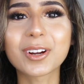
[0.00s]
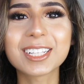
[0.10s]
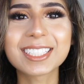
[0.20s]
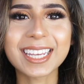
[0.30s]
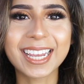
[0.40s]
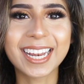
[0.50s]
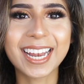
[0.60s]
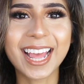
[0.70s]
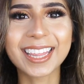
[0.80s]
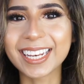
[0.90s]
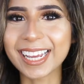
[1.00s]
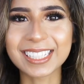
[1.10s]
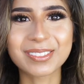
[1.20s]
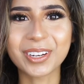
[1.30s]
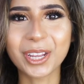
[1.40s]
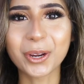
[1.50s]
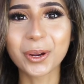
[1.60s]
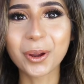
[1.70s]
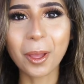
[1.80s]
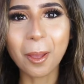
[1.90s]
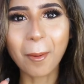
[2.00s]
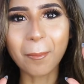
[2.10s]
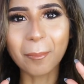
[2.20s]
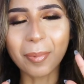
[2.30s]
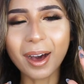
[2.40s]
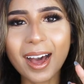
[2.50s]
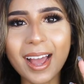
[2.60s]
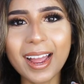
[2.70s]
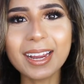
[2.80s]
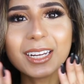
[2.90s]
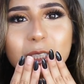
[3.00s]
friends, in the next video. Bye.